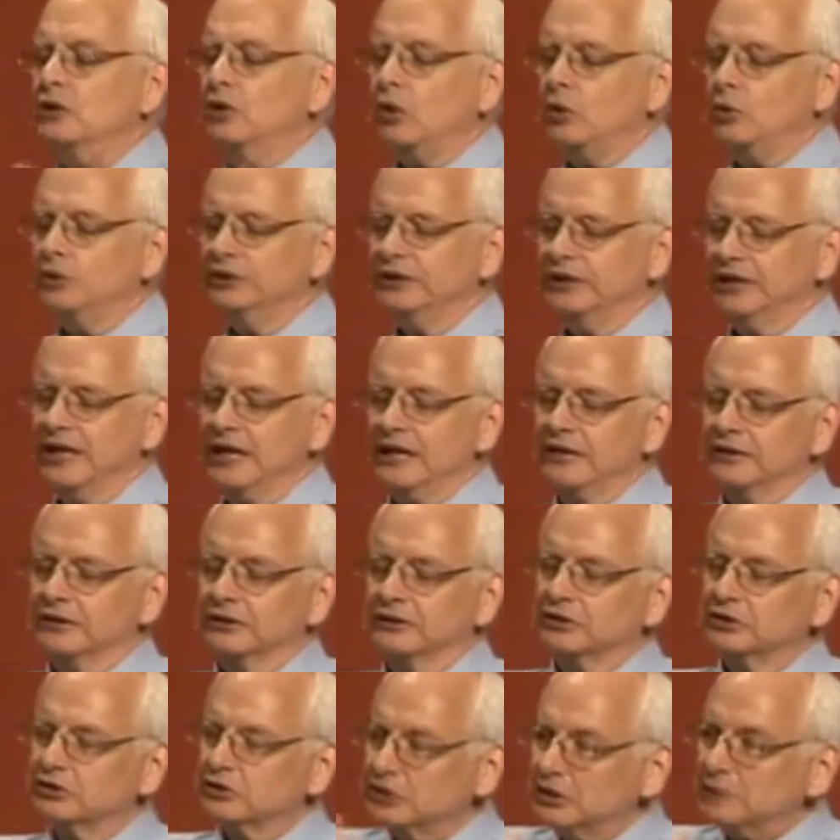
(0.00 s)
hold together
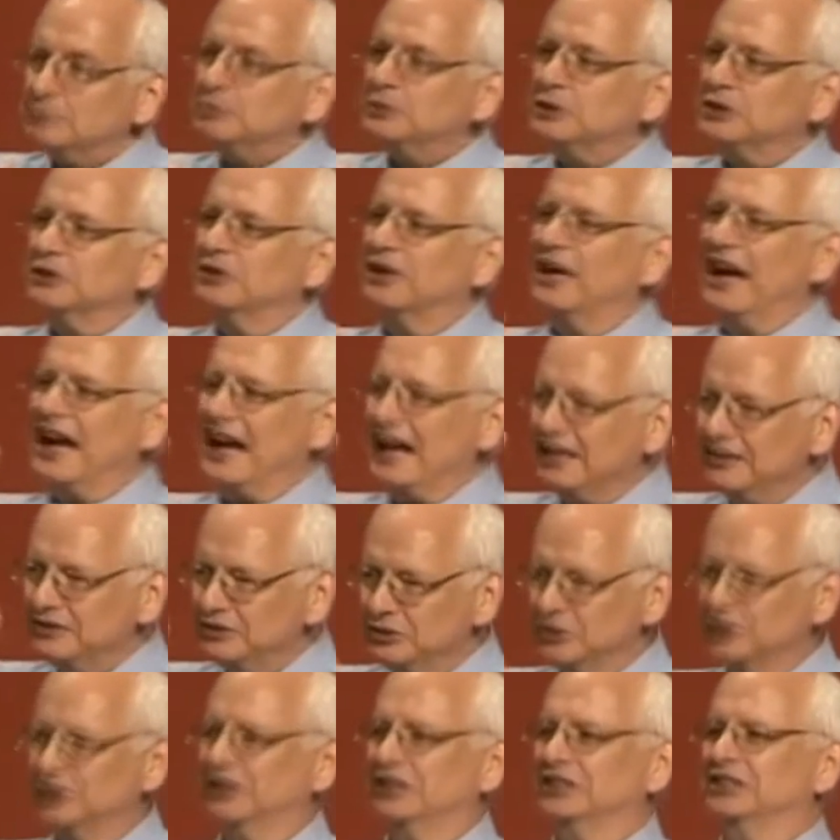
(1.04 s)
Scripture and
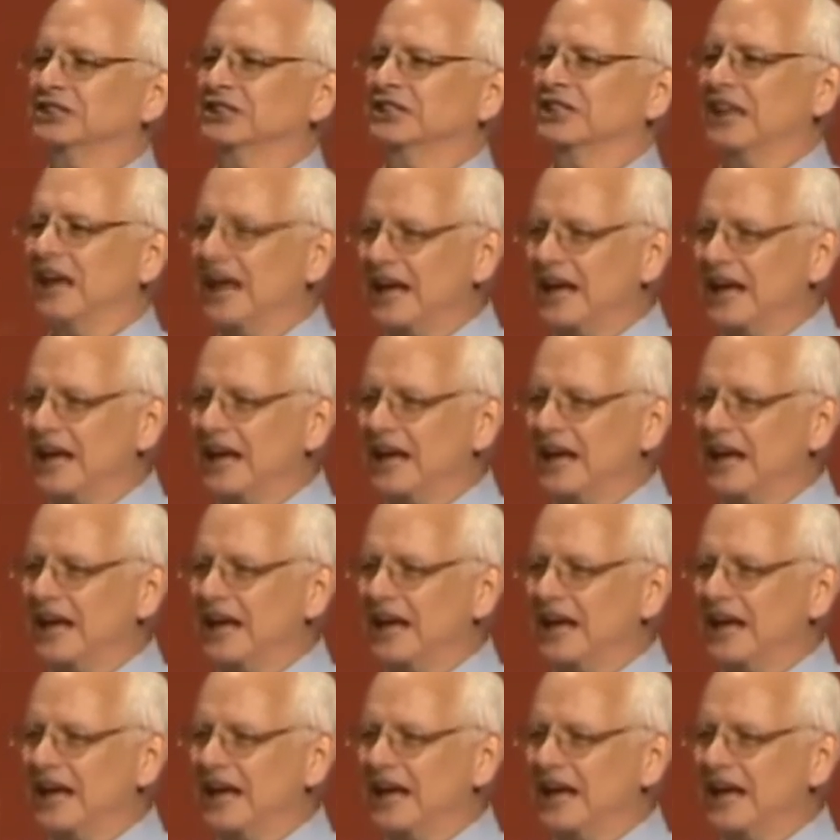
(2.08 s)
tradition